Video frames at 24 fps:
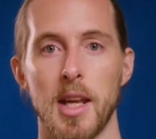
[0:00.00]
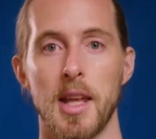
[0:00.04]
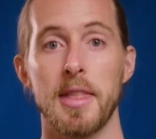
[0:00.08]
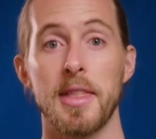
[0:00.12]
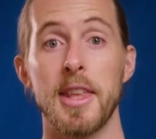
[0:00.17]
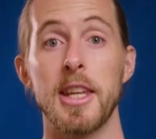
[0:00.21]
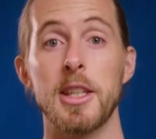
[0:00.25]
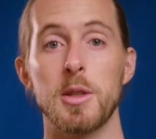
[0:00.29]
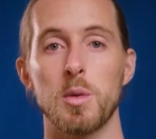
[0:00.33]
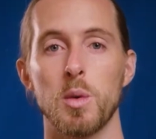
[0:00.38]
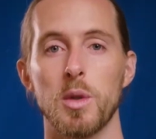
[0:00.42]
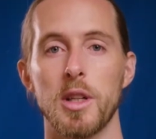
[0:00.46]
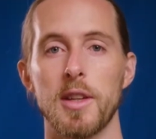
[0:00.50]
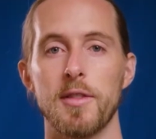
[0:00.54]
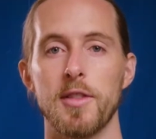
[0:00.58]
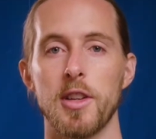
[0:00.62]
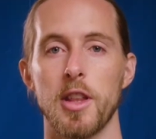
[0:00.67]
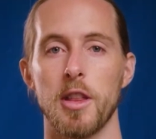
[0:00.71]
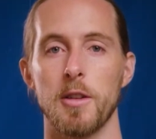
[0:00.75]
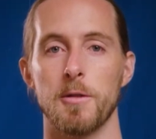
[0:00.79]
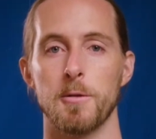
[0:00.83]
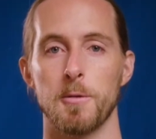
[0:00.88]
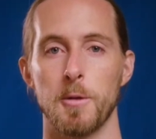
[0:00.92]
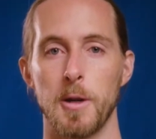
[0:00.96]
These will give you
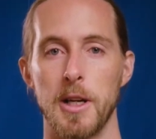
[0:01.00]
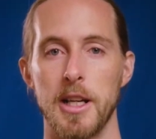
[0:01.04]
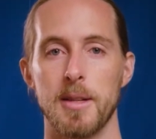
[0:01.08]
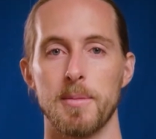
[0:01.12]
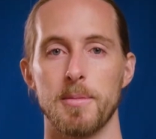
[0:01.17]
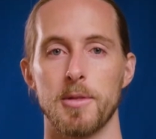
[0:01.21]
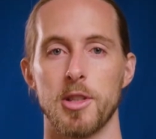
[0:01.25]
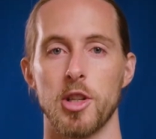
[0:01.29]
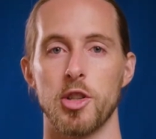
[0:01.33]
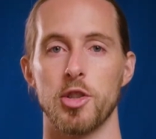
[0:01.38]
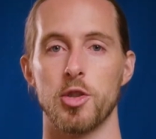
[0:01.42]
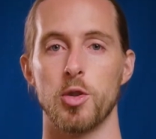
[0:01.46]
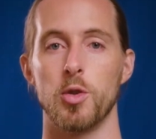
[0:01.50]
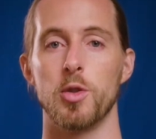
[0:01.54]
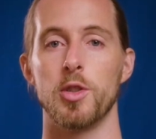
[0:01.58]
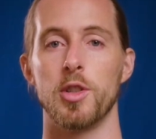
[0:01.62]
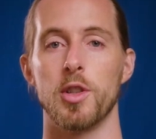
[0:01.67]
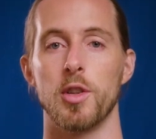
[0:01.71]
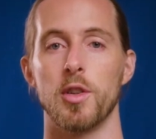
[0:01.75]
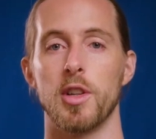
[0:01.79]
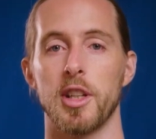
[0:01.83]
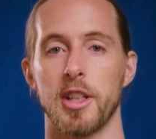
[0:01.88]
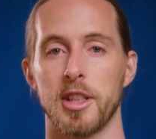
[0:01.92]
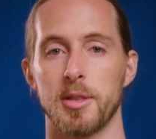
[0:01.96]
the freedom to choose
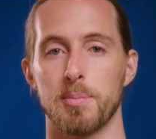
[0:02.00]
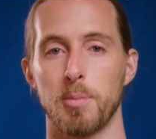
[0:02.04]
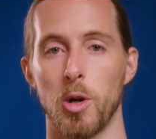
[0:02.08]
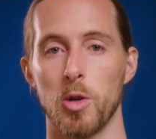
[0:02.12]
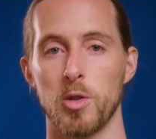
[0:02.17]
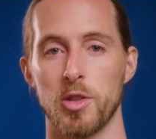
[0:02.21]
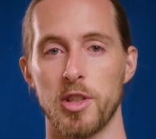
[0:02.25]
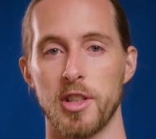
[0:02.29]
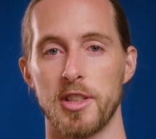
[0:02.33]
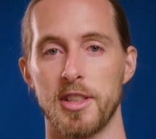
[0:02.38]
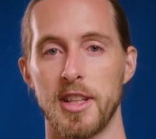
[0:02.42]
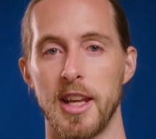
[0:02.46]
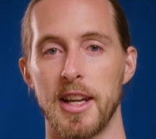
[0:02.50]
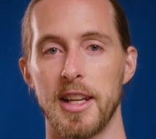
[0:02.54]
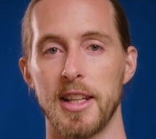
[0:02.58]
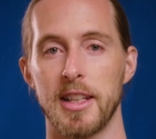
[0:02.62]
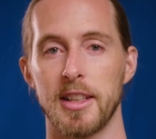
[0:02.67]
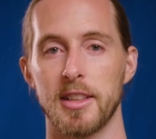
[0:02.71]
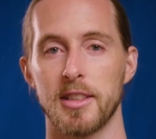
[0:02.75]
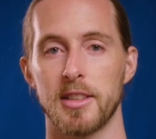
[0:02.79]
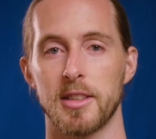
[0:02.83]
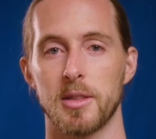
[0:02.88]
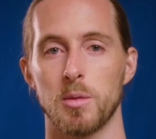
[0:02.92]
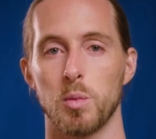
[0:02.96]
your exposure
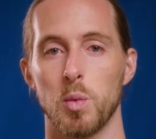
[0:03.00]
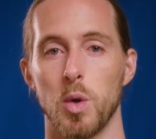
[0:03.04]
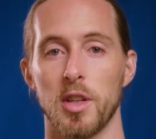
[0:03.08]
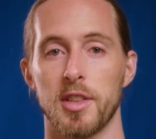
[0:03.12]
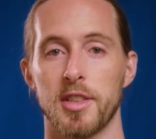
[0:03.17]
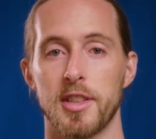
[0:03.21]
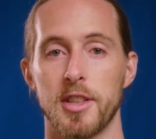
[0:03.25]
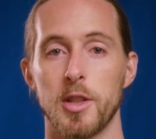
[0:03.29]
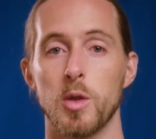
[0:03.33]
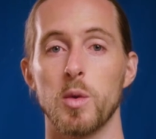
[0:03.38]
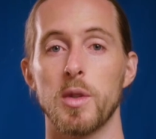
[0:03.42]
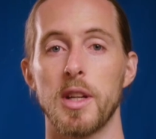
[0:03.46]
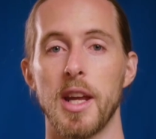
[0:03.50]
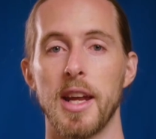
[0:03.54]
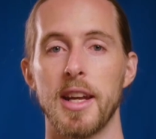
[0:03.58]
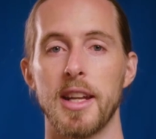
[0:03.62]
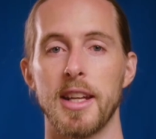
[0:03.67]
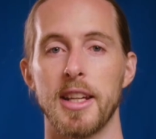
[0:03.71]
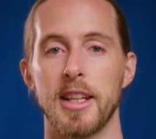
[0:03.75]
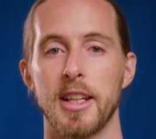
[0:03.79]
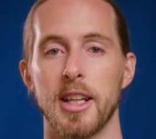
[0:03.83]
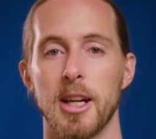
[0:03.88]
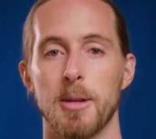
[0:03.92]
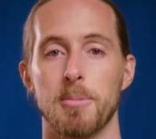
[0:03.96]
settings while still
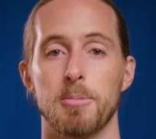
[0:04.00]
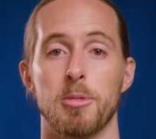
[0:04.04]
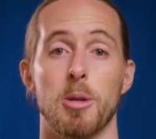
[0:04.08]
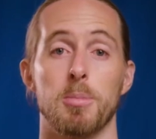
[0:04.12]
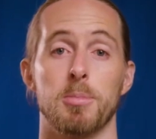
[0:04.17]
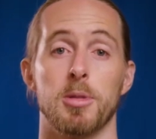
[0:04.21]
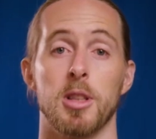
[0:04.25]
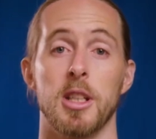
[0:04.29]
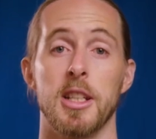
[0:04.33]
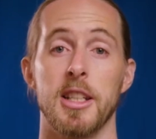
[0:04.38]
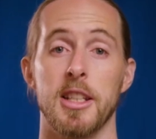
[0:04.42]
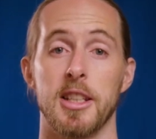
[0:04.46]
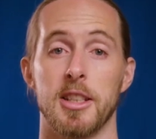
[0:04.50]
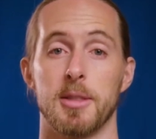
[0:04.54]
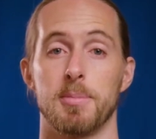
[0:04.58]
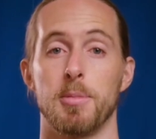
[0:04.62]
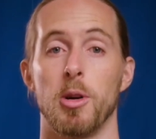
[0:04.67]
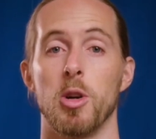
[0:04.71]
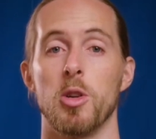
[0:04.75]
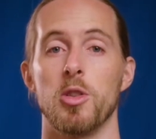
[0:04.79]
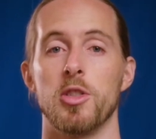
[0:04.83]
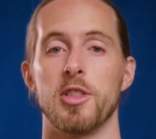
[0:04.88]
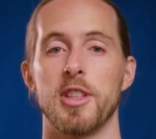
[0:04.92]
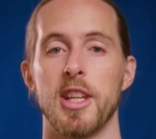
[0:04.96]
getting a properly
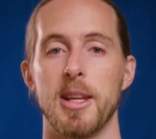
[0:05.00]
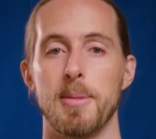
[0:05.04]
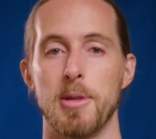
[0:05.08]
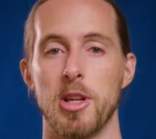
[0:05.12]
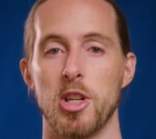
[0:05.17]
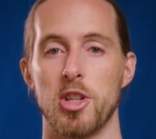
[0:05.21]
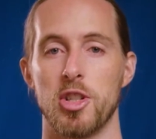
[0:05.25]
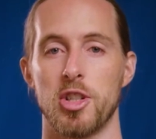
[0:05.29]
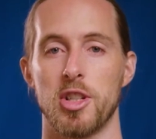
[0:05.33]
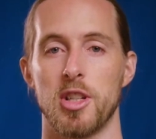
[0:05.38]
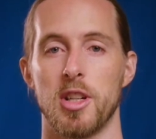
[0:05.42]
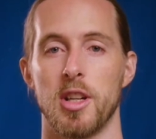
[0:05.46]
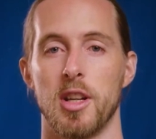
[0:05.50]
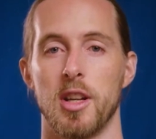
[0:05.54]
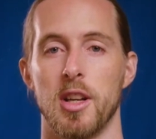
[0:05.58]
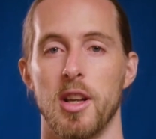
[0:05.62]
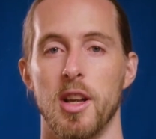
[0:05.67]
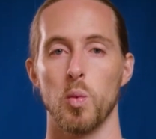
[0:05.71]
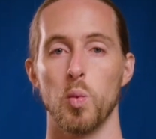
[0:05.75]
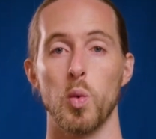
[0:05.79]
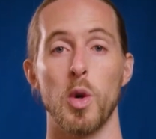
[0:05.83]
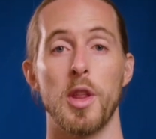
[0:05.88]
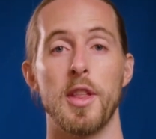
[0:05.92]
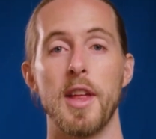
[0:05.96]
exposed image.
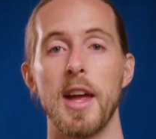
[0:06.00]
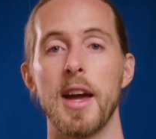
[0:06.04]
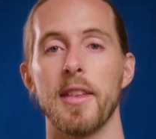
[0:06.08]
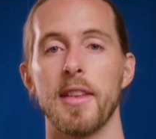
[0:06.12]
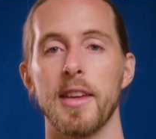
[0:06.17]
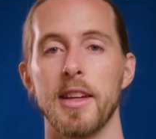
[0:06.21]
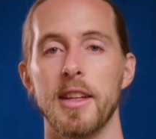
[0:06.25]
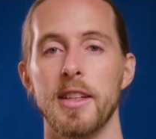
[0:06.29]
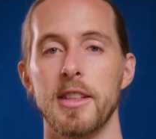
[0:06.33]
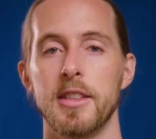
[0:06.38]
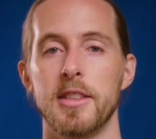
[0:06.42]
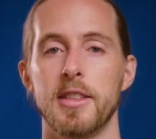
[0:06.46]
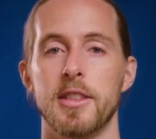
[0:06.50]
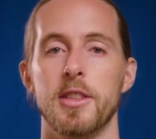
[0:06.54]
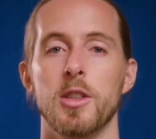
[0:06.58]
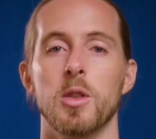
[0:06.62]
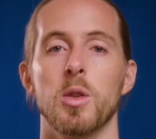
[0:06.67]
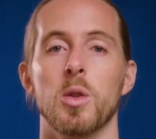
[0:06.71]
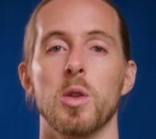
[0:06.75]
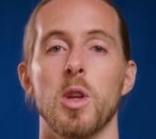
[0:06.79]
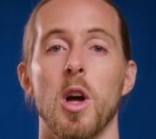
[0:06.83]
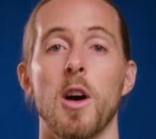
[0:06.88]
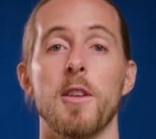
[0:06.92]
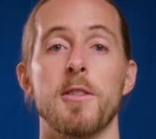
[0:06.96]
Without these,
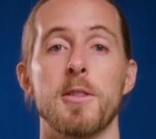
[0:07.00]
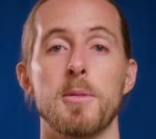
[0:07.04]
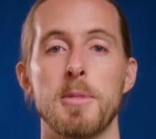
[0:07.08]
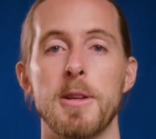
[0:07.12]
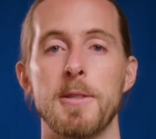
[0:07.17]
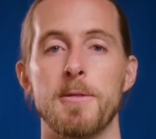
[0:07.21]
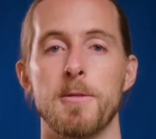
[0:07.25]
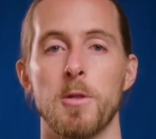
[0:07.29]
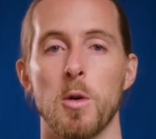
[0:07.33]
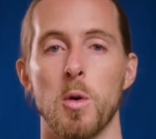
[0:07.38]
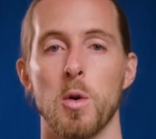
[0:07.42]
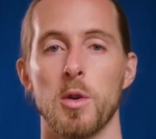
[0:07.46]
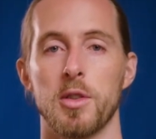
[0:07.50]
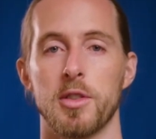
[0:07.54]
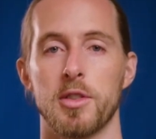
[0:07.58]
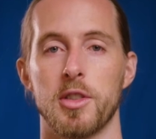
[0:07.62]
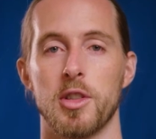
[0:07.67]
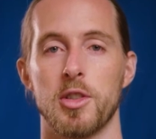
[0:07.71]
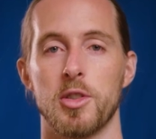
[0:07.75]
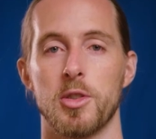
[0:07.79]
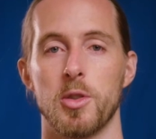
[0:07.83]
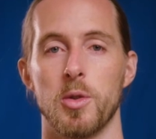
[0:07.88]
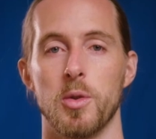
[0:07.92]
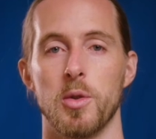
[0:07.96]
you'll often be forced to
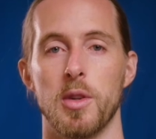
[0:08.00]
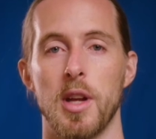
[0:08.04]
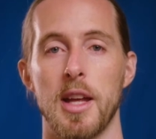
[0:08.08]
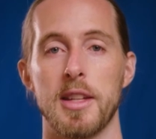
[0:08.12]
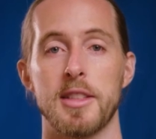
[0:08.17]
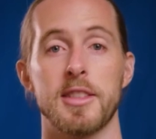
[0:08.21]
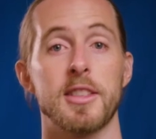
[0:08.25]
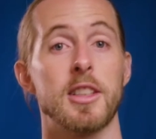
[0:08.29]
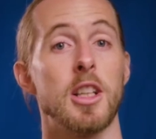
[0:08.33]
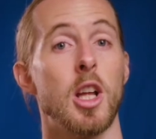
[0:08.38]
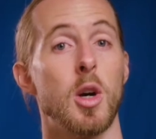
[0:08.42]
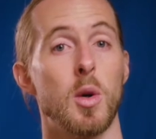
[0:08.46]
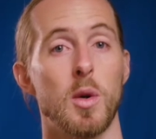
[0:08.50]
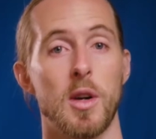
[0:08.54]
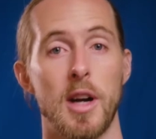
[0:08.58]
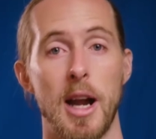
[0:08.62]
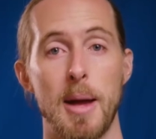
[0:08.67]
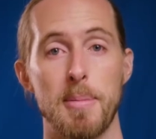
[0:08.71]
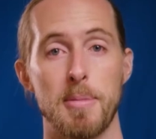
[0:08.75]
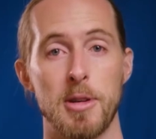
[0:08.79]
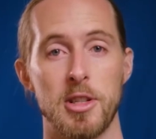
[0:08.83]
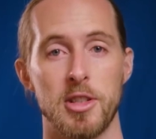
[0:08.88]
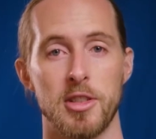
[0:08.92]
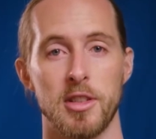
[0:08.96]
shoot at slower
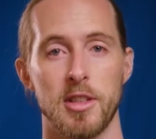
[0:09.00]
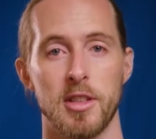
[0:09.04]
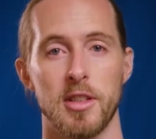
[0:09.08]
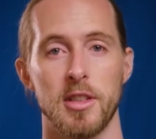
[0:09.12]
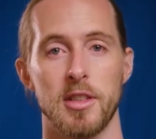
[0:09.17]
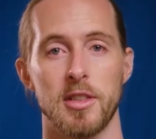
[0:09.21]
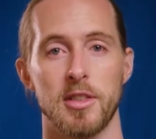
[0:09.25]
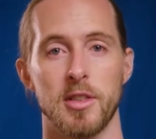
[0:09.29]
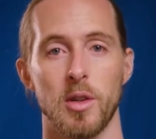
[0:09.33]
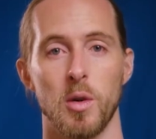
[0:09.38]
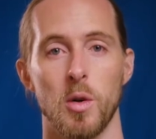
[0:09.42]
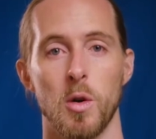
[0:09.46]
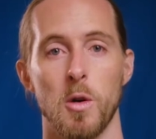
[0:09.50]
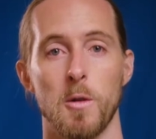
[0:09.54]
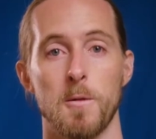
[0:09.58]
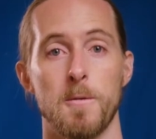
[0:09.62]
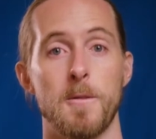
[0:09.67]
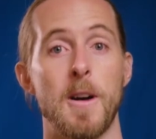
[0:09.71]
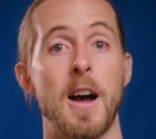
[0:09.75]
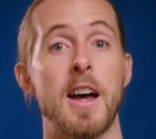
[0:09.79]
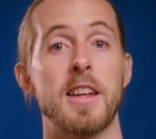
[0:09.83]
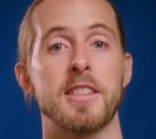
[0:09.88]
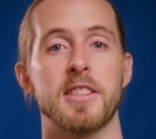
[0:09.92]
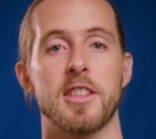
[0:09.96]
apertures or
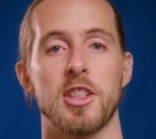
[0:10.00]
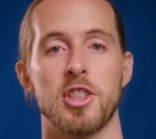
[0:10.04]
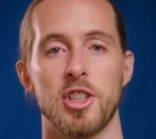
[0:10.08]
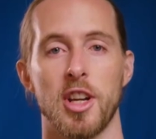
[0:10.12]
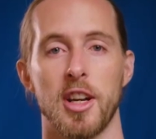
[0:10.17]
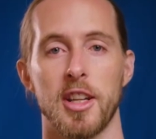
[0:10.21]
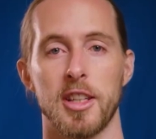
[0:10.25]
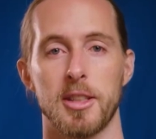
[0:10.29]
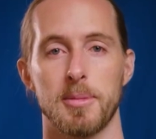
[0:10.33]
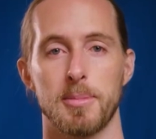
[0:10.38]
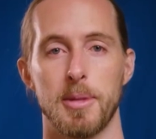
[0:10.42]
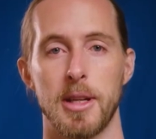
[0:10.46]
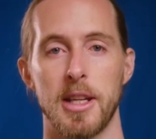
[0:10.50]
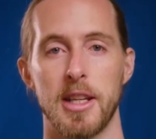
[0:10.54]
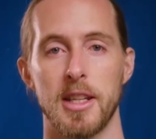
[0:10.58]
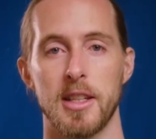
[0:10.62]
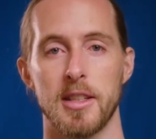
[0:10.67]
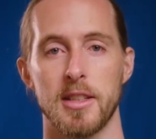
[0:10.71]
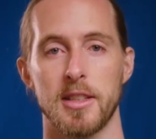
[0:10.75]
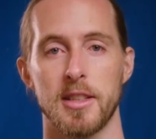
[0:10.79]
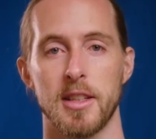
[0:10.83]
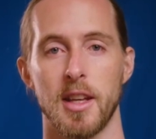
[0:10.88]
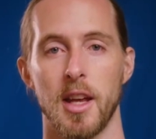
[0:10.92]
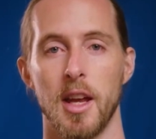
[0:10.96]
faster shutter
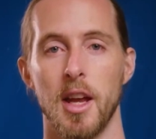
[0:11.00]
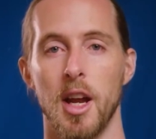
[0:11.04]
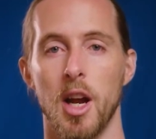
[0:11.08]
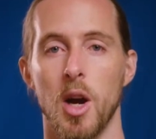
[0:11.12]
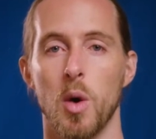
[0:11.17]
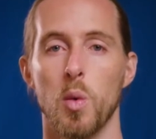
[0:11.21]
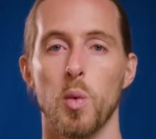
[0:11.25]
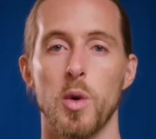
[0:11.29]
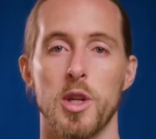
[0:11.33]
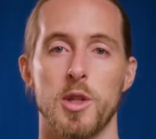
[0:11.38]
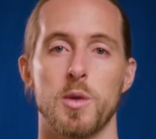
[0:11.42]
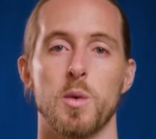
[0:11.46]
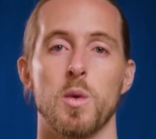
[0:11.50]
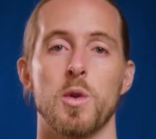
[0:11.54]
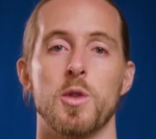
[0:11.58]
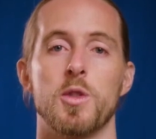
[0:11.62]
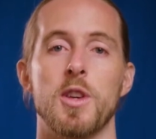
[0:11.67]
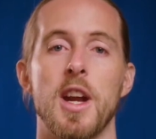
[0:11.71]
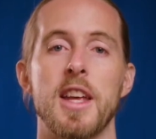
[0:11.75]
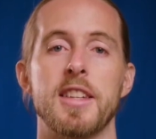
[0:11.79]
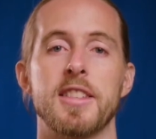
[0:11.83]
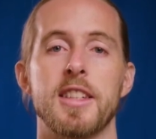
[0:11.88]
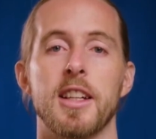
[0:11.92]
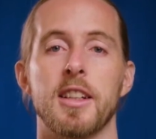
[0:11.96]
speeds, which will
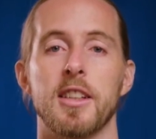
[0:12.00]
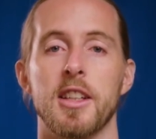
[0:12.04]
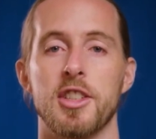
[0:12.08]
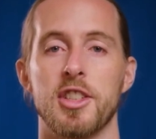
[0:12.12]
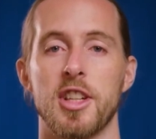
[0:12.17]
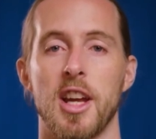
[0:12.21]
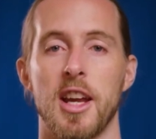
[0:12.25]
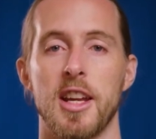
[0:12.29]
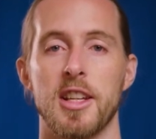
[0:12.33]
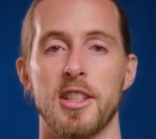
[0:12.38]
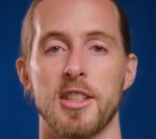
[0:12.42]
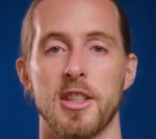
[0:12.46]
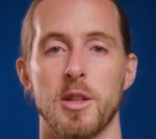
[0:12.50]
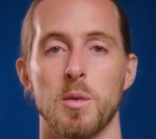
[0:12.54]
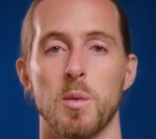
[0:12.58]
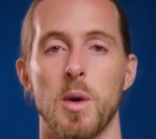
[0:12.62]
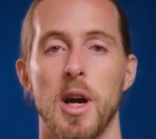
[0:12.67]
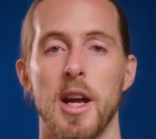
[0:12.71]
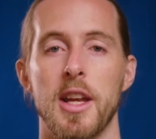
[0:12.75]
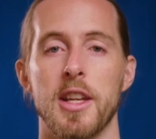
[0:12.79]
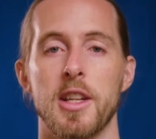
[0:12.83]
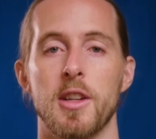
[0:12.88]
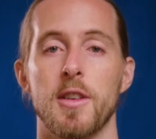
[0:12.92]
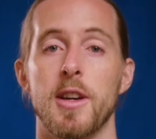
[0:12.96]
drastically change the
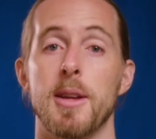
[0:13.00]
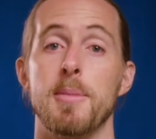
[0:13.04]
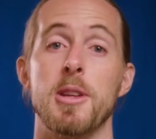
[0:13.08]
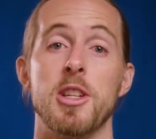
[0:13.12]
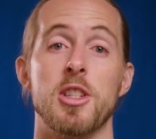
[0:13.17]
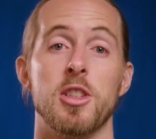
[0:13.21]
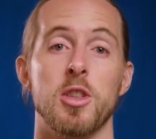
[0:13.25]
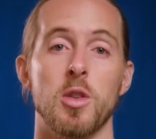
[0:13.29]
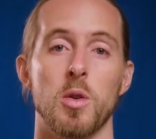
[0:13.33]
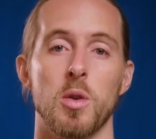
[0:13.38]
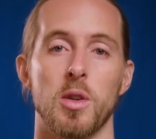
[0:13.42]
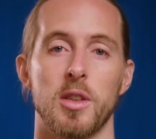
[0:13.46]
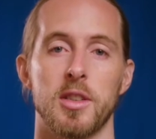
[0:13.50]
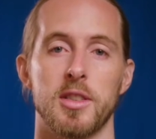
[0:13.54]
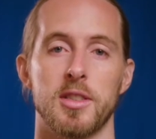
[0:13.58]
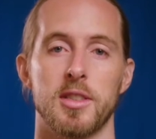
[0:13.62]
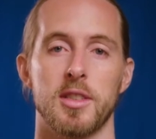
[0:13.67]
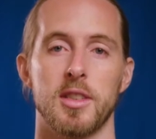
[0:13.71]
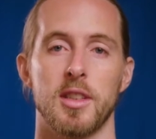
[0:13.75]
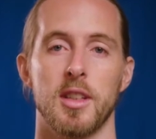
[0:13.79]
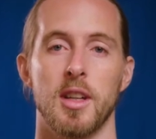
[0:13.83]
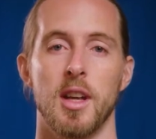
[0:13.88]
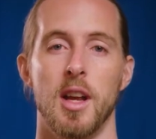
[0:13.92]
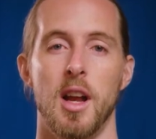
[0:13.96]
way your image looks.